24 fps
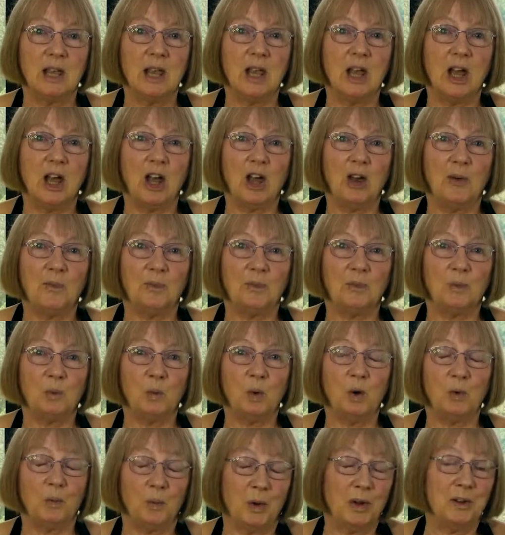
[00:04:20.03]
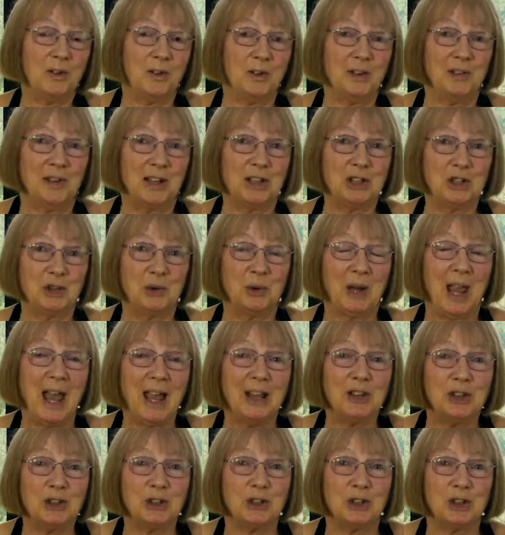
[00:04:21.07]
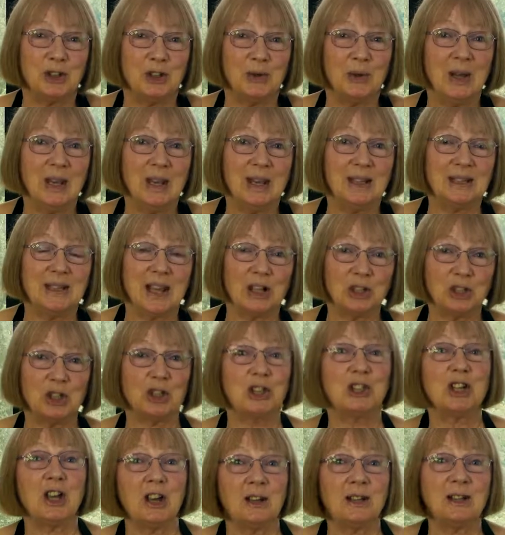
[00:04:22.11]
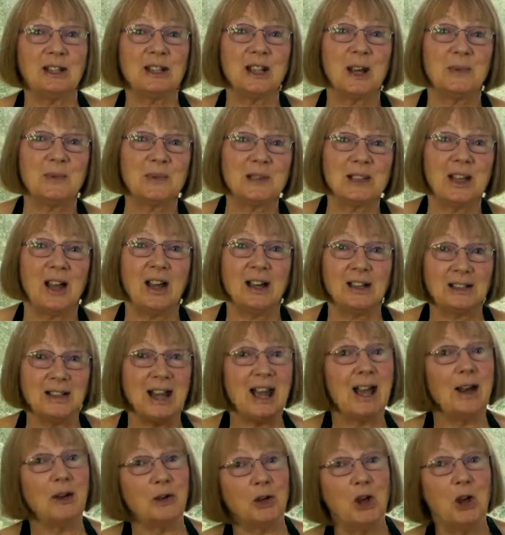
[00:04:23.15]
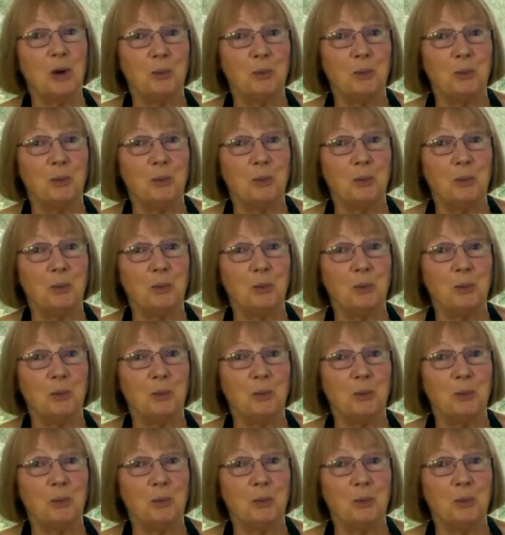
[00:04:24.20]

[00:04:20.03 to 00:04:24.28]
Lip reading: one of the things you can do is actually turn it upside down,